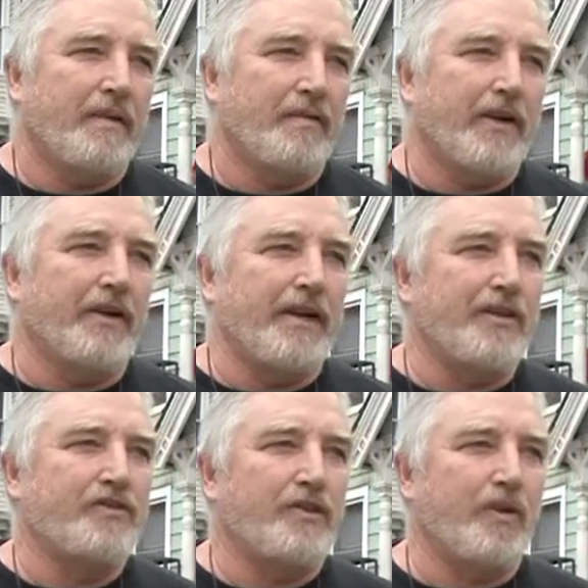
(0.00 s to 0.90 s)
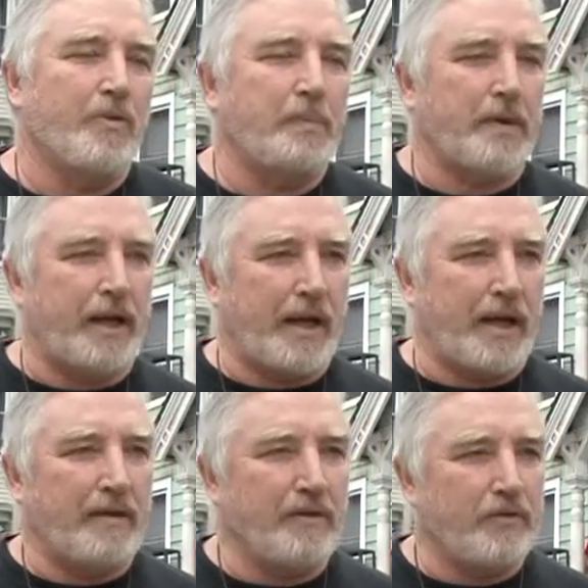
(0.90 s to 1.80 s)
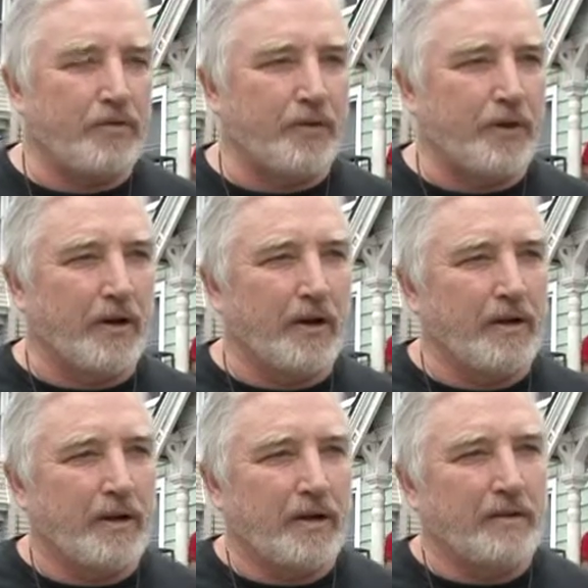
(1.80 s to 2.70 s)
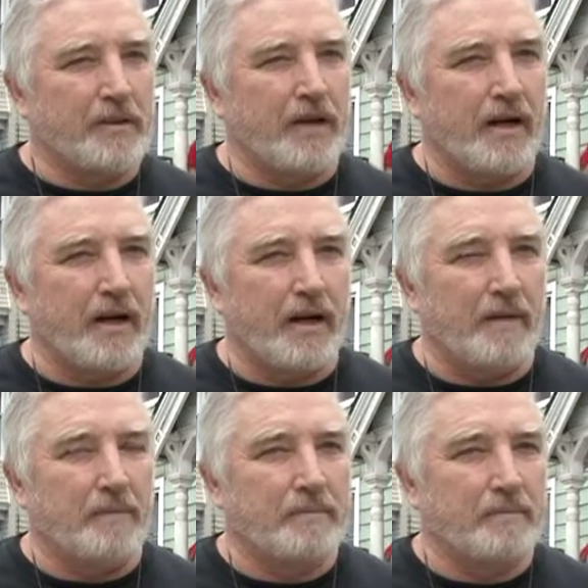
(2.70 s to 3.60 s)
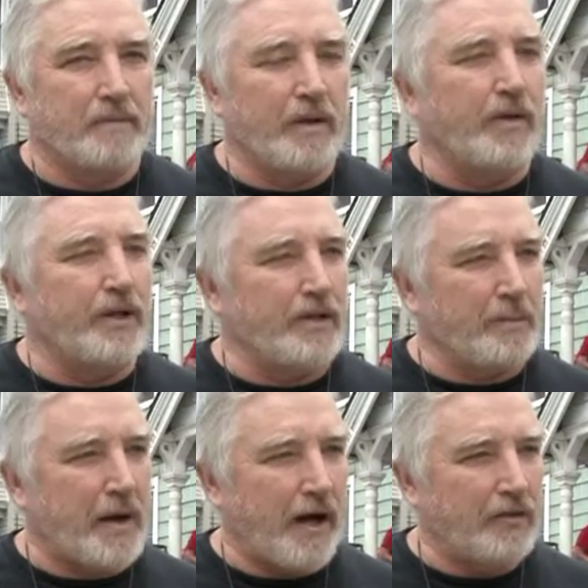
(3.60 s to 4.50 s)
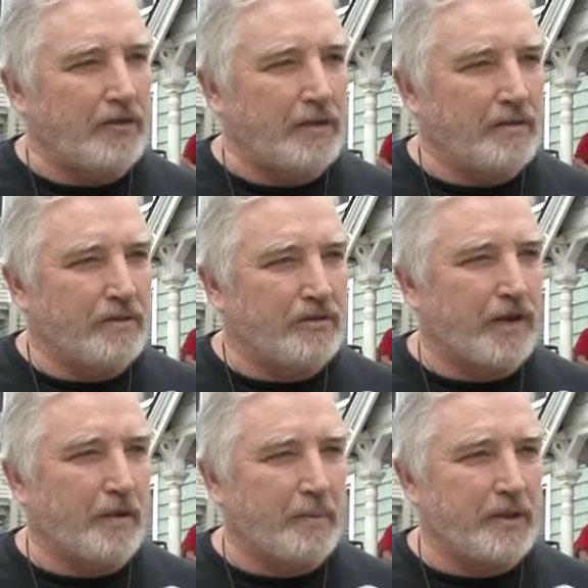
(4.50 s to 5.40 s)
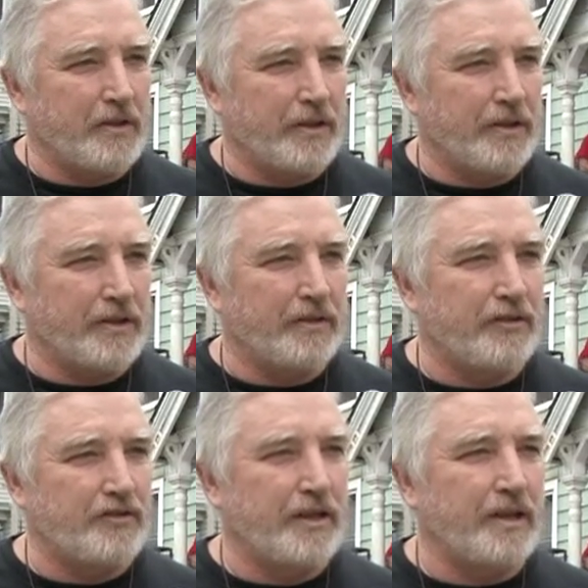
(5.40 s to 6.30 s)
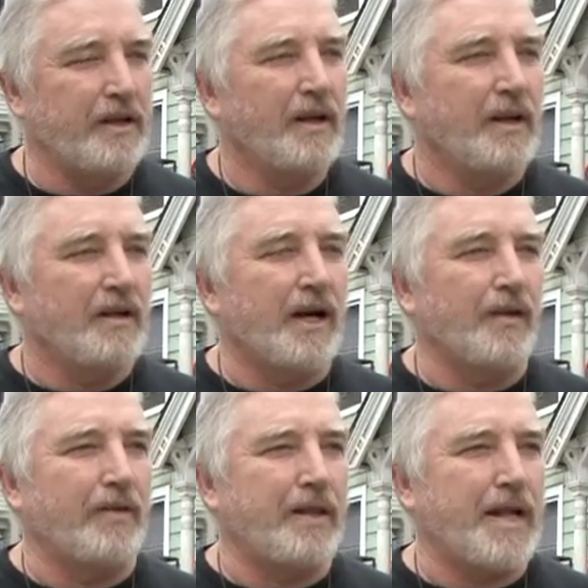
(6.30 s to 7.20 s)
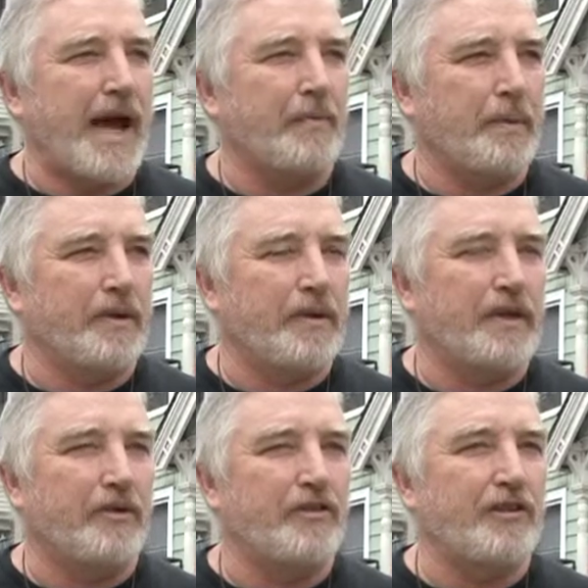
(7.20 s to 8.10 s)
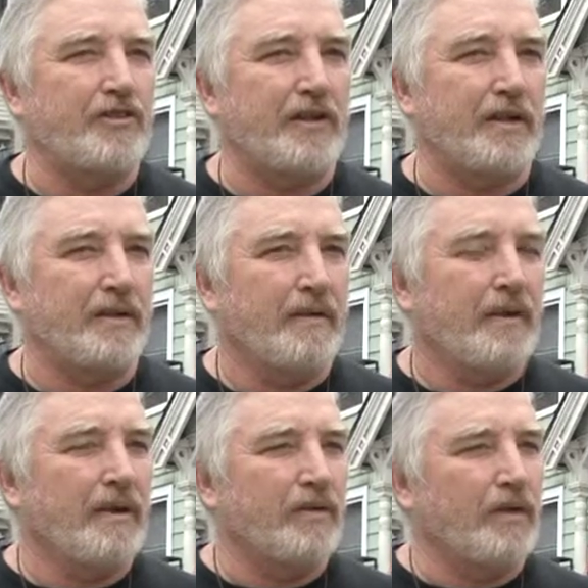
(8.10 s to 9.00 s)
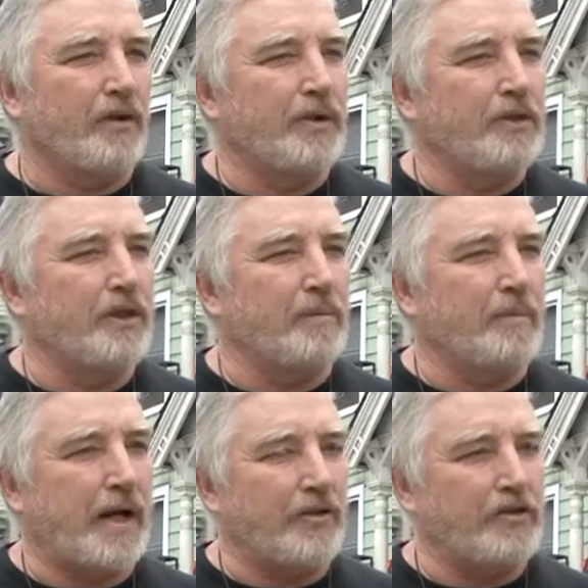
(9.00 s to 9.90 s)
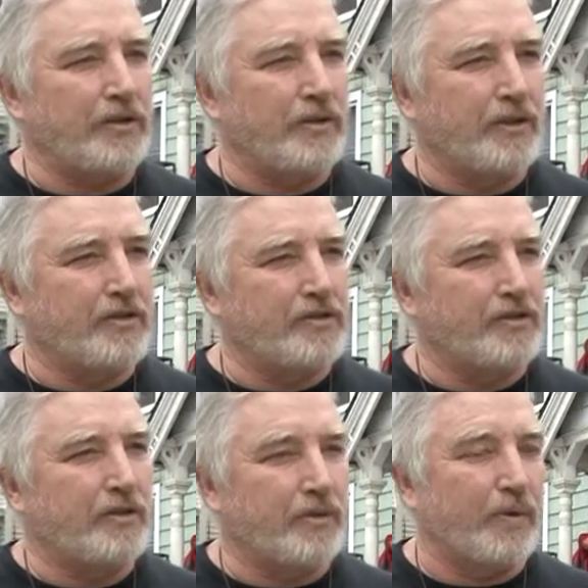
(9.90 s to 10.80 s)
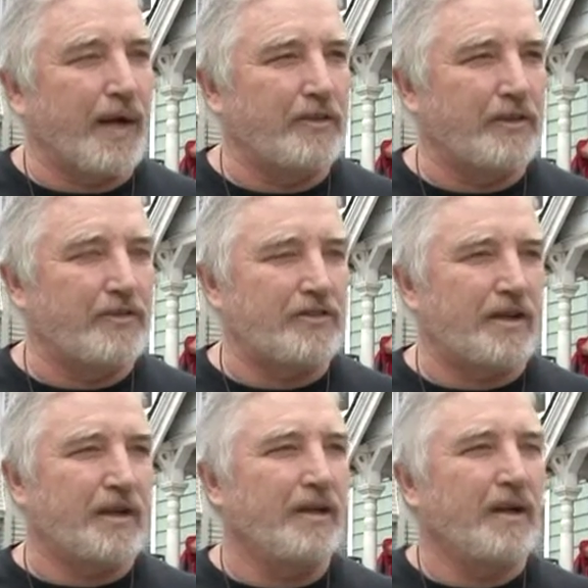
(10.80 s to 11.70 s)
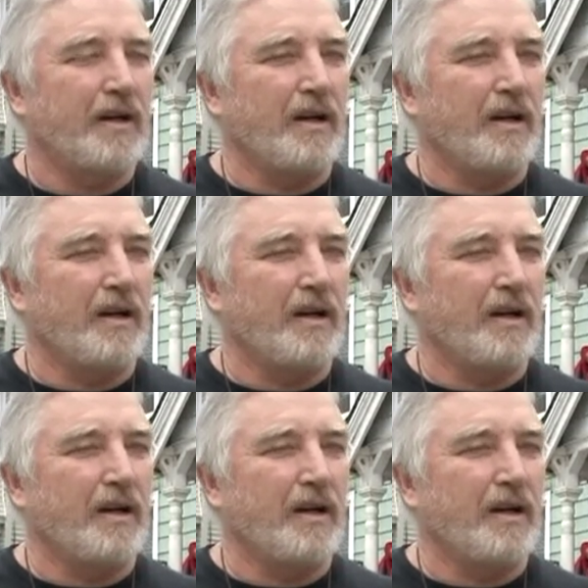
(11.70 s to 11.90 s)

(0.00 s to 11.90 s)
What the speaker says: there is no plan for low-income housing development here in the city. Not only that, but the existing low-income housing units throughout this city